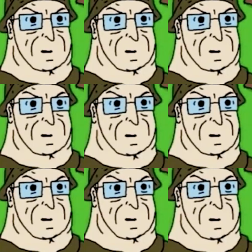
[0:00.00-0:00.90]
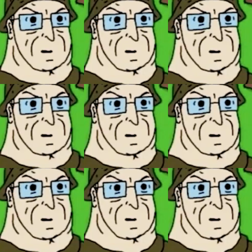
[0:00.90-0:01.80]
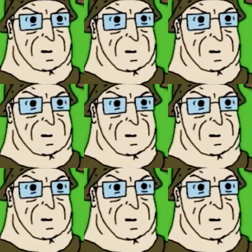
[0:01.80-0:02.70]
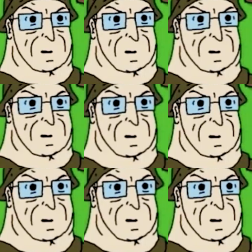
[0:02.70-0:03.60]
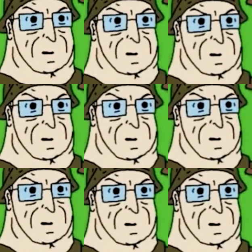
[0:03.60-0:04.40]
This person isn't speaking.